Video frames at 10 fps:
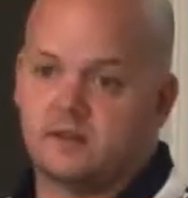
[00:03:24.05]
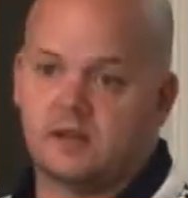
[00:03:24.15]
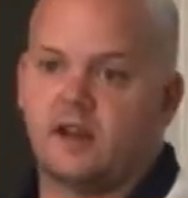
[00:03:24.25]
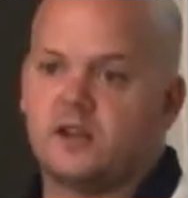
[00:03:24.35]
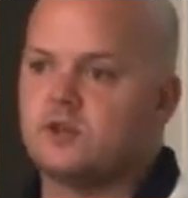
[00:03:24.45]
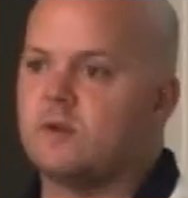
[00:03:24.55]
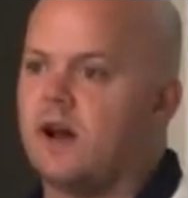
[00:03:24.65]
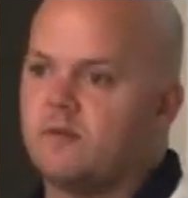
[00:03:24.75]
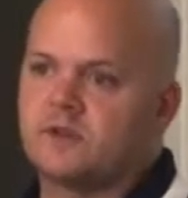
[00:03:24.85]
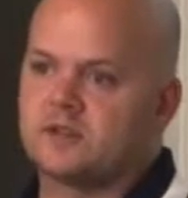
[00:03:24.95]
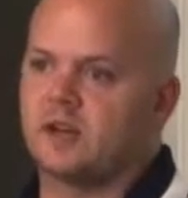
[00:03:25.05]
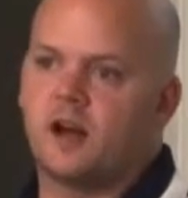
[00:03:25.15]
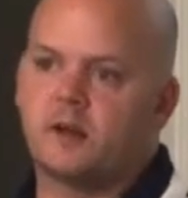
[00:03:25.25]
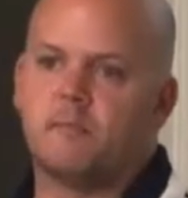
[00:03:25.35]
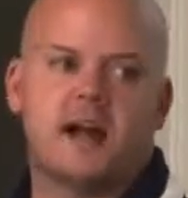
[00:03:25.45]
the things you have, because
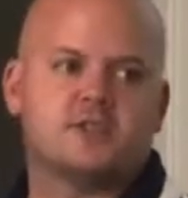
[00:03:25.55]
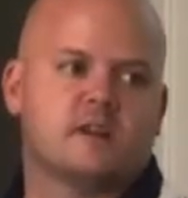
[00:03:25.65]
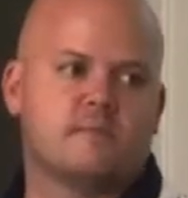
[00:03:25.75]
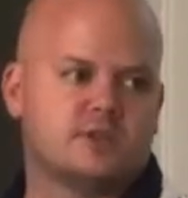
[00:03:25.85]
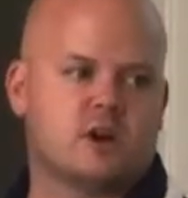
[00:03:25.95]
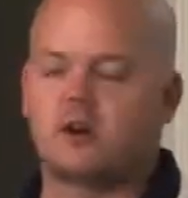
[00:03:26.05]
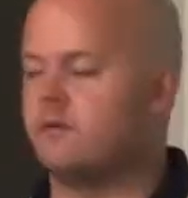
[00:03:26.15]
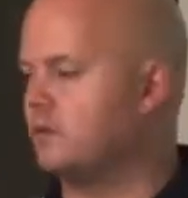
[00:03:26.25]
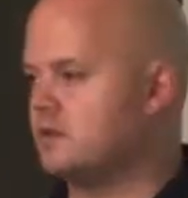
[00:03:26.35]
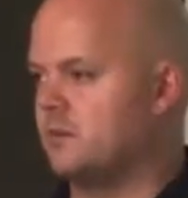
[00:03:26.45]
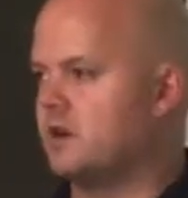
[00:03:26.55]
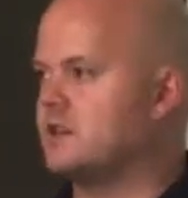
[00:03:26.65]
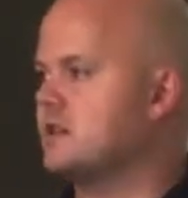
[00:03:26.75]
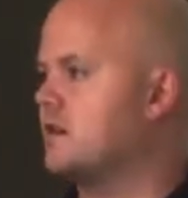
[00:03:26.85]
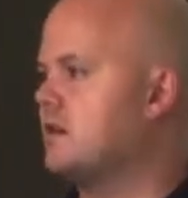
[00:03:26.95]
I'd imagine a majority of you, some
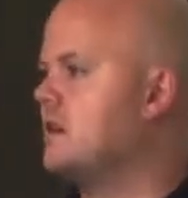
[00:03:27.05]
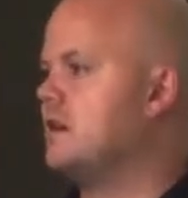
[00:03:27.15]
guys here,